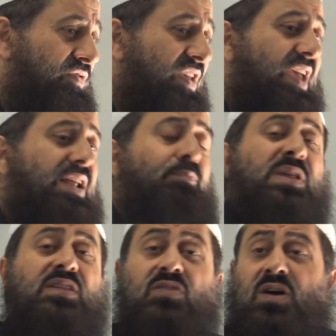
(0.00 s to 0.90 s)
to get up
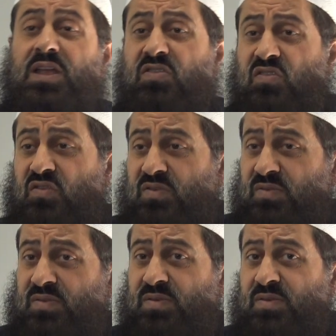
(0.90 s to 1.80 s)
in the night
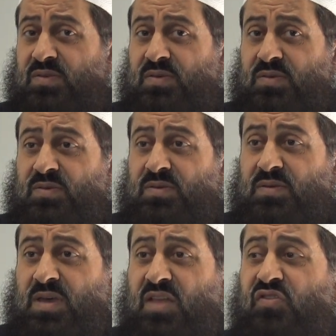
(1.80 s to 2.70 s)

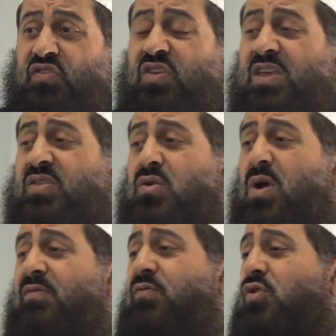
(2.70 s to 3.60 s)
and seek the
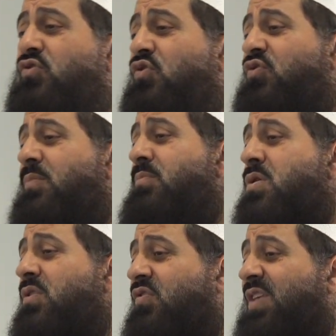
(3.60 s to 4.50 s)
great virtues and
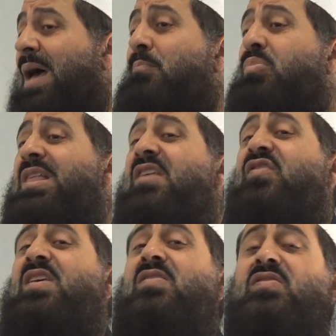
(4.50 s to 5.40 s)
merits and
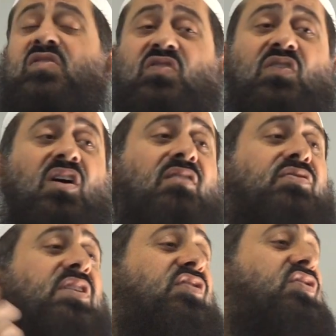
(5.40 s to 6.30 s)
blessings
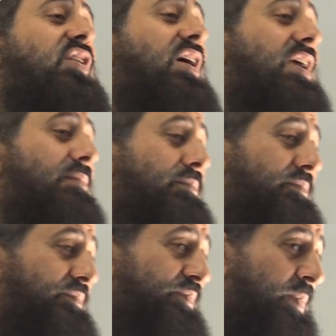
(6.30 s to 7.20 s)
of this time,
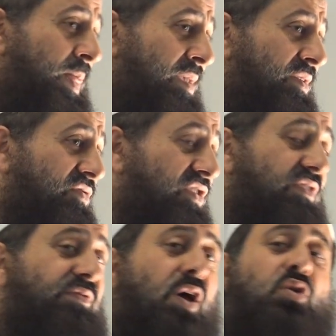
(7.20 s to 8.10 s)
to
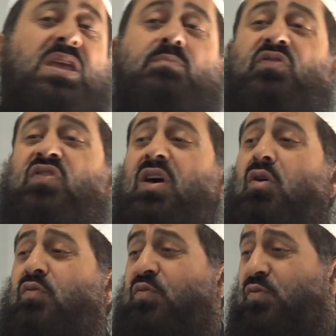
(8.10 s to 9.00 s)
devote
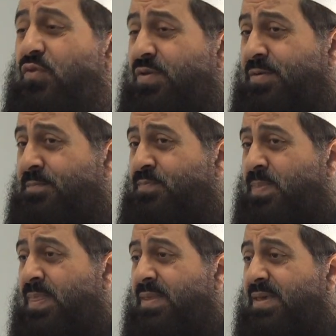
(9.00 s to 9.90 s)
himself
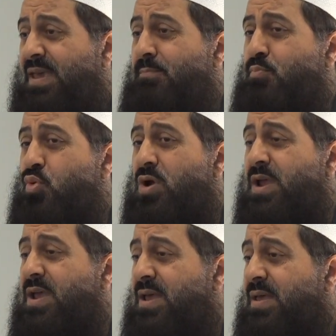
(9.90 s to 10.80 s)
in
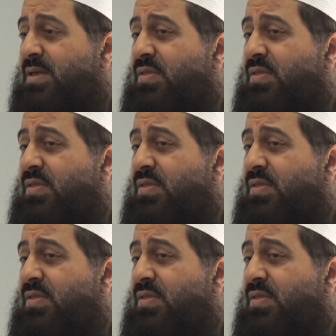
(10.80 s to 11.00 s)
prayer,